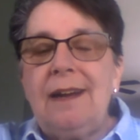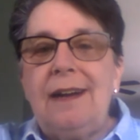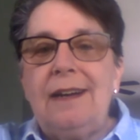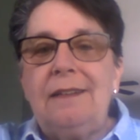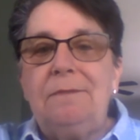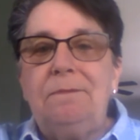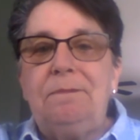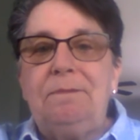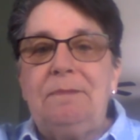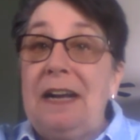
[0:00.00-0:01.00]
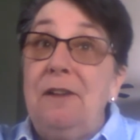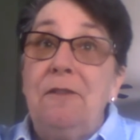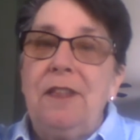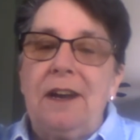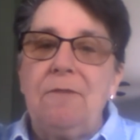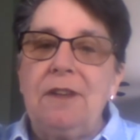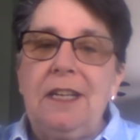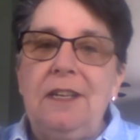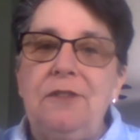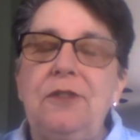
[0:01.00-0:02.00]
Um, I know that I
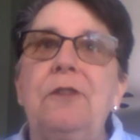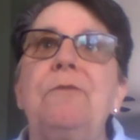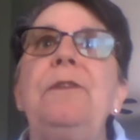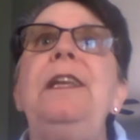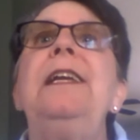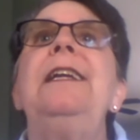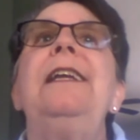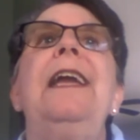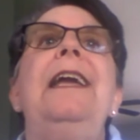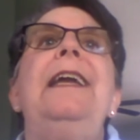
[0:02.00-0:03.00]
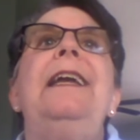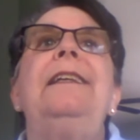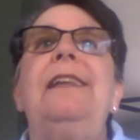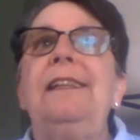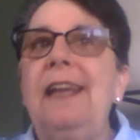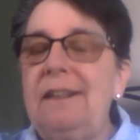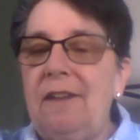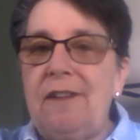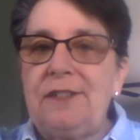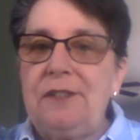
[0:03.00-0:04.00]
really enjoy reading and can get
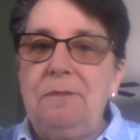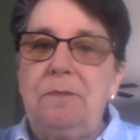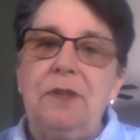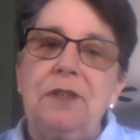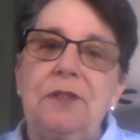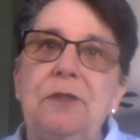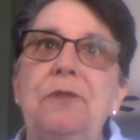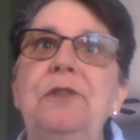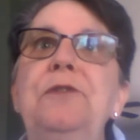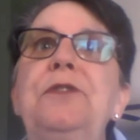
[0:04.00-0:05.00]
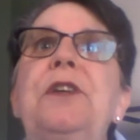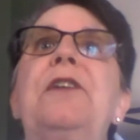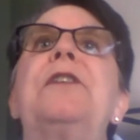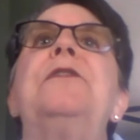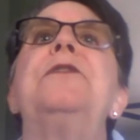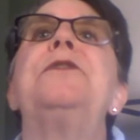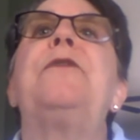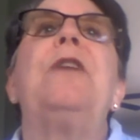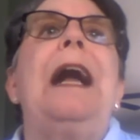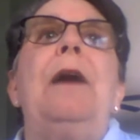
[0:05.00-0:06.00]
lost in books or news articles
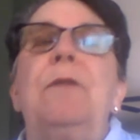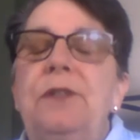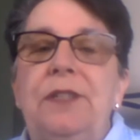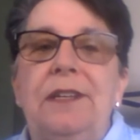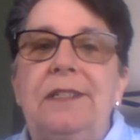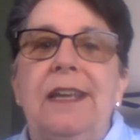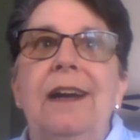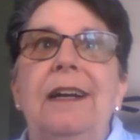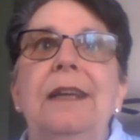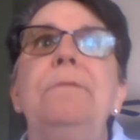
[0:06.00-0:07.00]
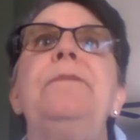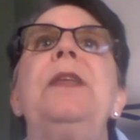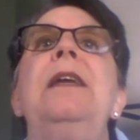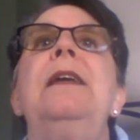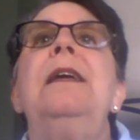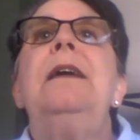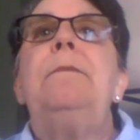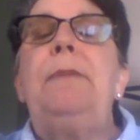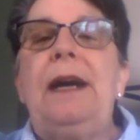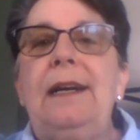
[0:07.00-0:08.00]
for hours at a time,
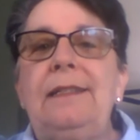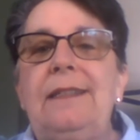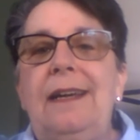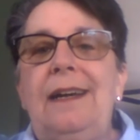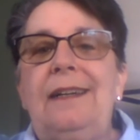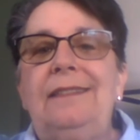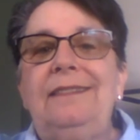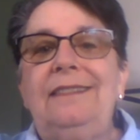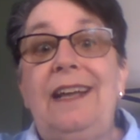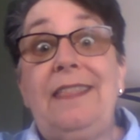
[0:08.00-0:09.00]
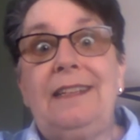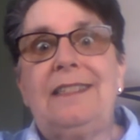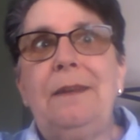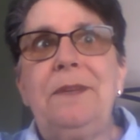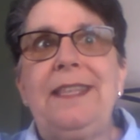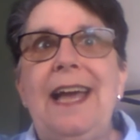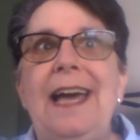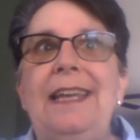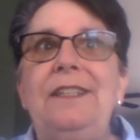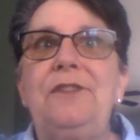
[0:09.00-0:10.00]
but uh, I think some of
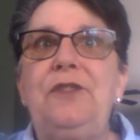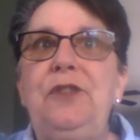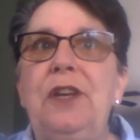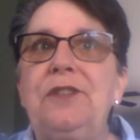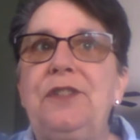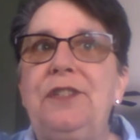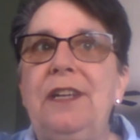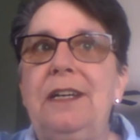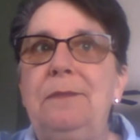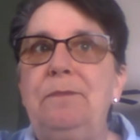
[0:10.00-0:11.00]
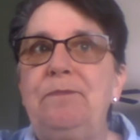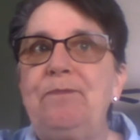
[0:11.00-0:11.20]
that is just um,